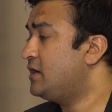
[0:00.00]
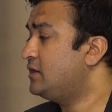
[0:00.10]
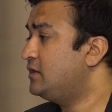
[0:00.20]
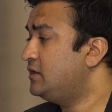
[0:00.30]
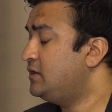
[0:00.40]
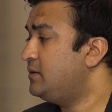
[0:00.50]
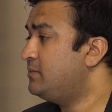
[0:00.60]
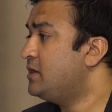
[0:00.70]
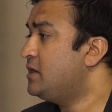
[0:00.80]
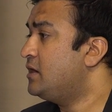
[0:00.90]
The
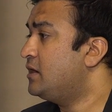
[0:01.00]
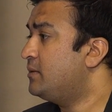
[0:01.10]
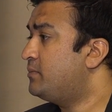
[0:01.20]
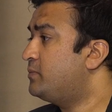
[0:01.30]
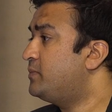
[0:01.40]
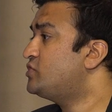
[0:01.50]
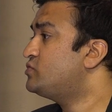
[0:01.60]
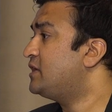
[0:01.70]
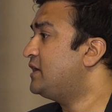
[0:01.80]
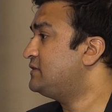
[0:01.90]

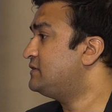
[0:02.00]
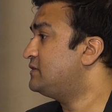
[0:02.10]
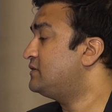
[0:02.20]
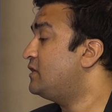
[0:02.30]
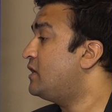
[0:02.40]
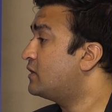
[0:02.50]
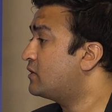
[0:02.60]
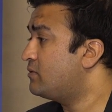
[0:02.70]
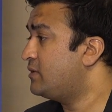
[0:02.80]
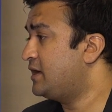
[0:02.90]
perpetual license are
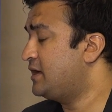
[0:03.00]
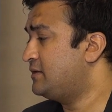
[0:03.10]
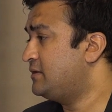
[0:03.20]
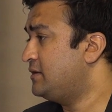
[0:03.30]
not growing at